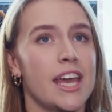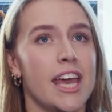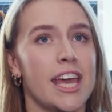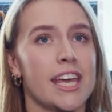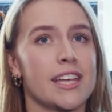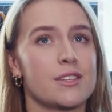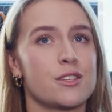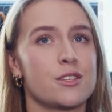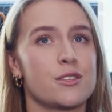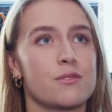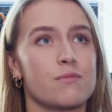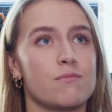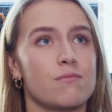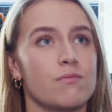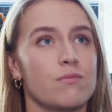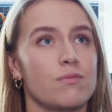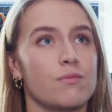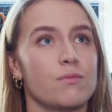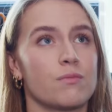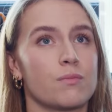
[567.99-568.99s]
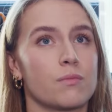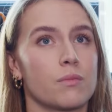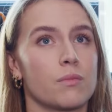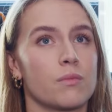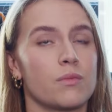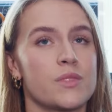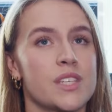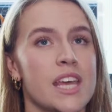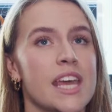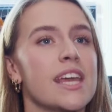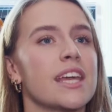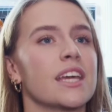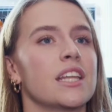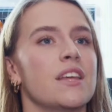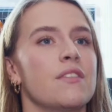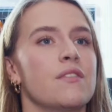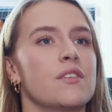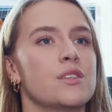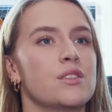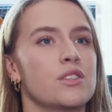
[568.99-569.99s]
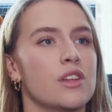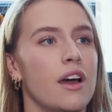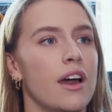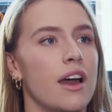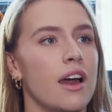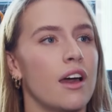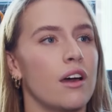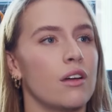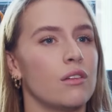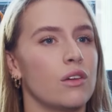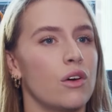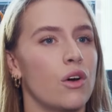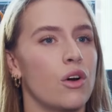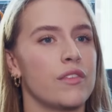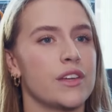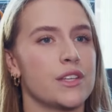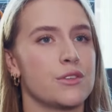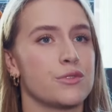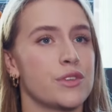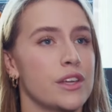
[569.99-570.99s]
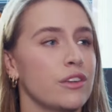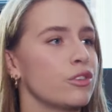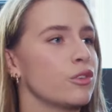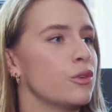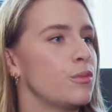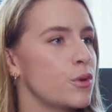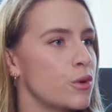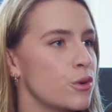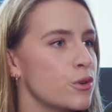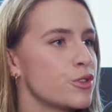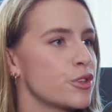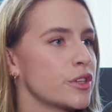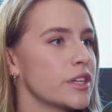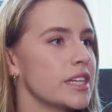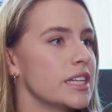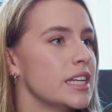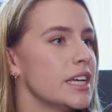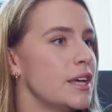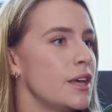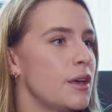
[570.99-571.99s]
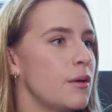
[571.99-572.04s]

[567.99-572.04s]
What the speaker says: It's taken in the style of a traditional portrait,